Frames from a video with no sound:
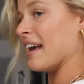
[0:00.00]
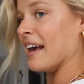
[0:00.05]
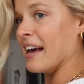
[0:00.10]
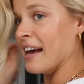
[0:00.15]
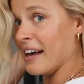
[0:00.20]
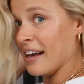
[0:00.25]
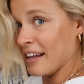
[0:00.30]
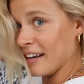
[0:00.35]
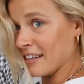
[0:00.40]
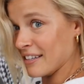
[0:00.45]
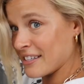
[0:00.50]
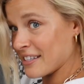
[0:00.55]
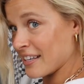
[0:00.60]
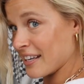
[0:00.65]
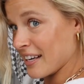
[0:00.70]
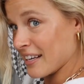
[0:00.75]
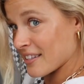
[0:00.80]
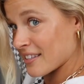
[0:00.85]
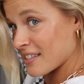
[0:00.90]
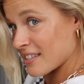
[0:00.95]
and
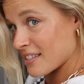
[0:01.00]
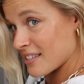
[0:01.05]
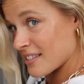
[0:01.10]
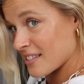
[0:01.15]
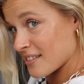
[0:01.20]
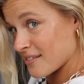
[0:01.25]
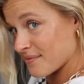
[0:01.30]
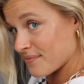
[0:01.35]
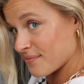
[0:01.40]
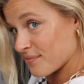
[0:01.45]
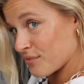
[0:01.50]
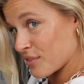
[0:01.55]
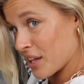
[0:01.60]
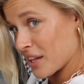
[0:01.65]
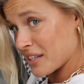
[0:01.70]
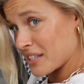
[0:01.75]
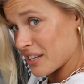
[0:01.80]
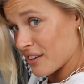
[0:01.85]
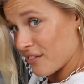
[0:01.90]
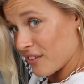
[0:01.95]
it's
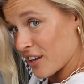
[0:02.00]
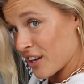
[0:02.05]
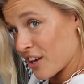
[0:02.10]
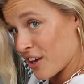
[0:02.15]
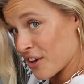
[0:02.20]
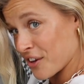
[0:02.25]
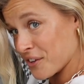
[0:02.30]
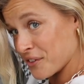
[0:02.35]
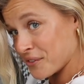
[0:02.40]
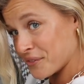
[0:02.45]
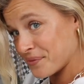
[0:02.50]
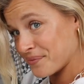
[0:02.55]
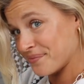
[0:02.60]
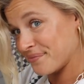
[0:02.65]
relatively cute.